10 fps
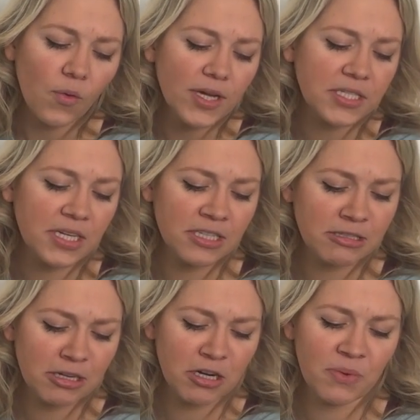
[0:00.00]
was
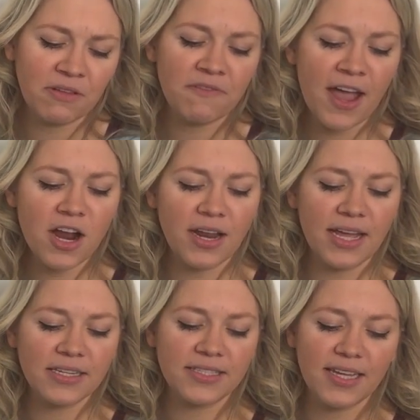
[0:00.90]
concerned with
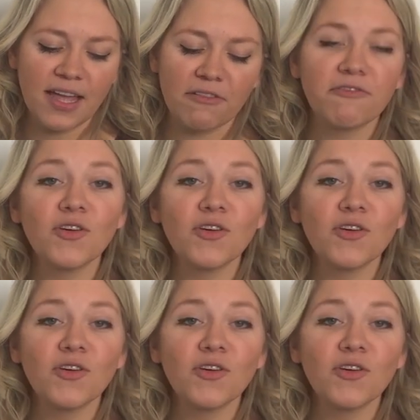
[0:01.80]
fairness and